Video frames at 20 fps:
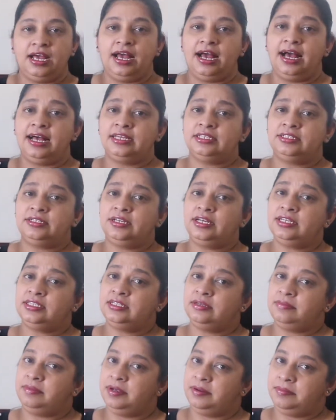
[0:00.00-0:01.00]
As soon as
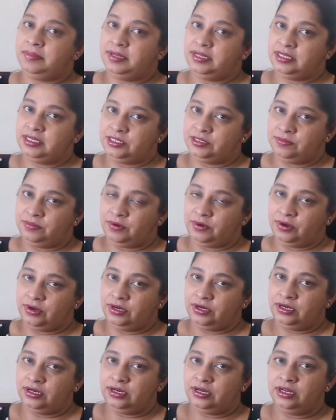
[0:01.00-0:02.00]
the baby is
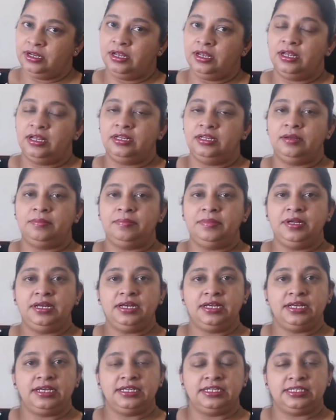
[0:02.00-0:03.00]
born, the
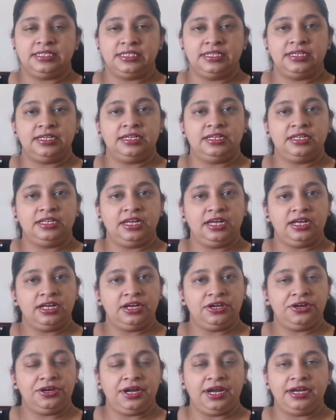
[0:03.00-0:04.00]
milk is
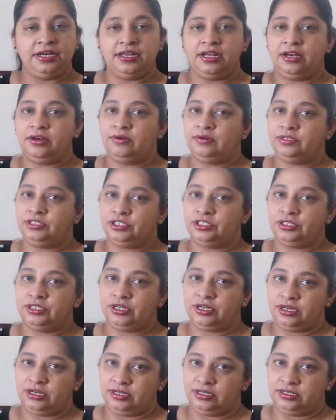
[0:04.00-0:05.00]
thicker and yellowish in
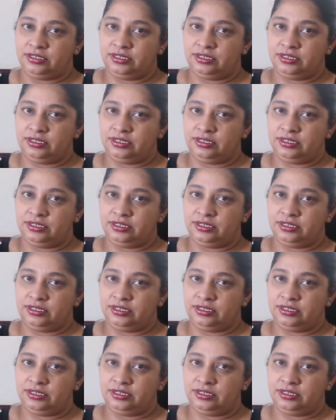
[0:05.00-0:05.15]
color.